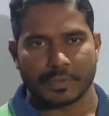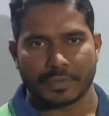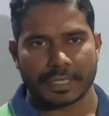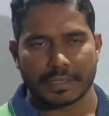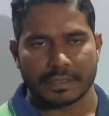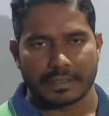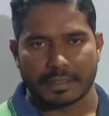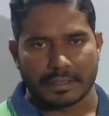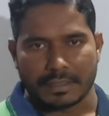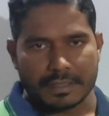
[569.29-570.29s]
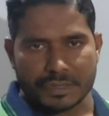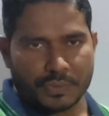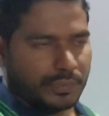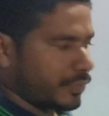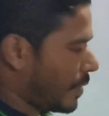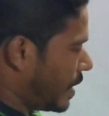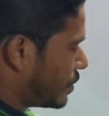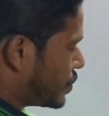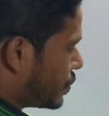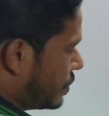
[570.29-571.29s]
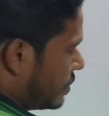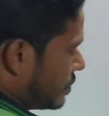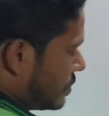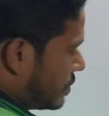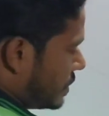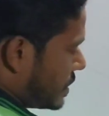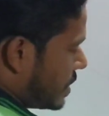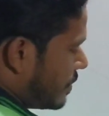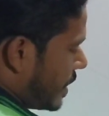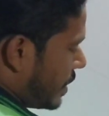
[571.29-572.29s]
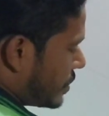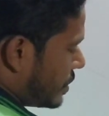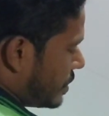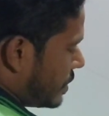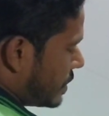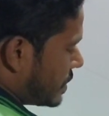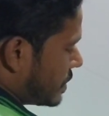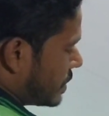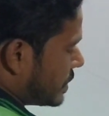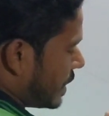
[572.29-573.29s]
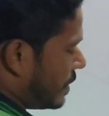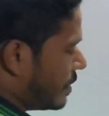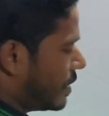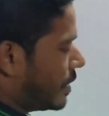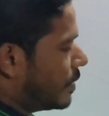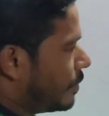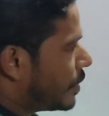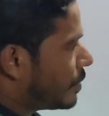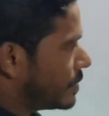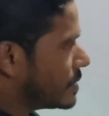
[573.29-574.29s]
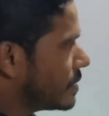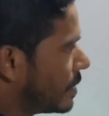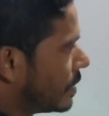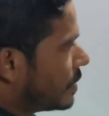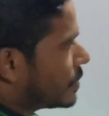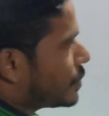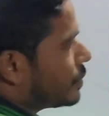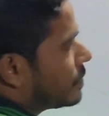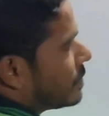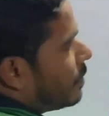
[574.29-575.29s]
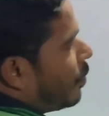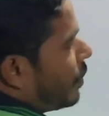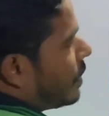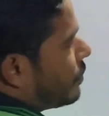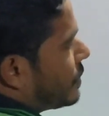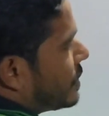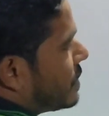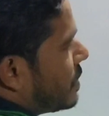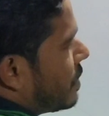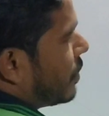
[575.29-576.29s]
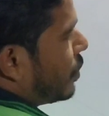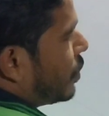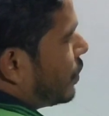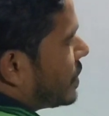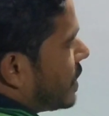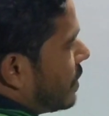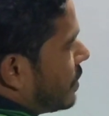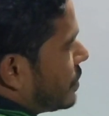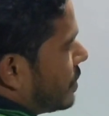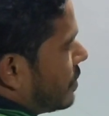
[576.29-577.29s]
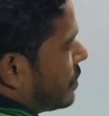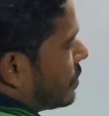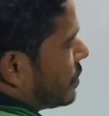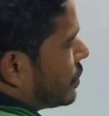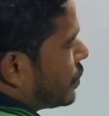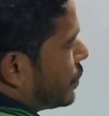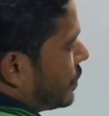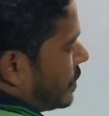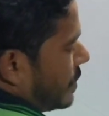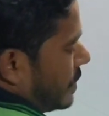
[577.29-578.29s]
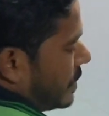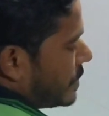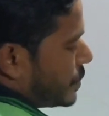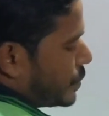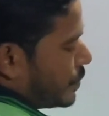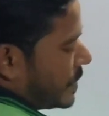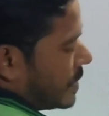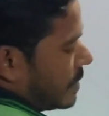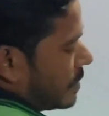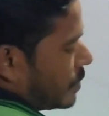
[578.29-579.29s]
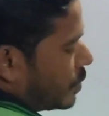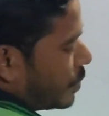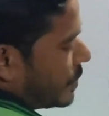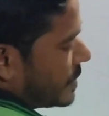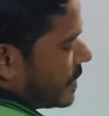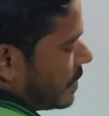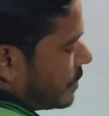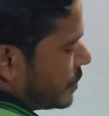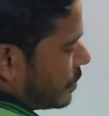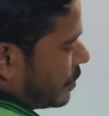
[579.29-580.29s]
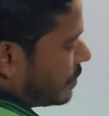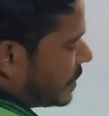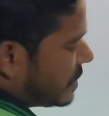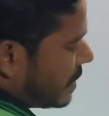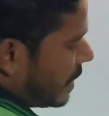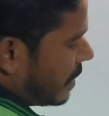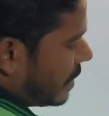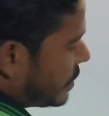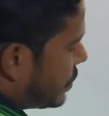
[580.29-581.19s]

Okay, so why I have shown this dip direction in this side, because so the point which is in the lower side region, so is to be the lower side region of this strike line.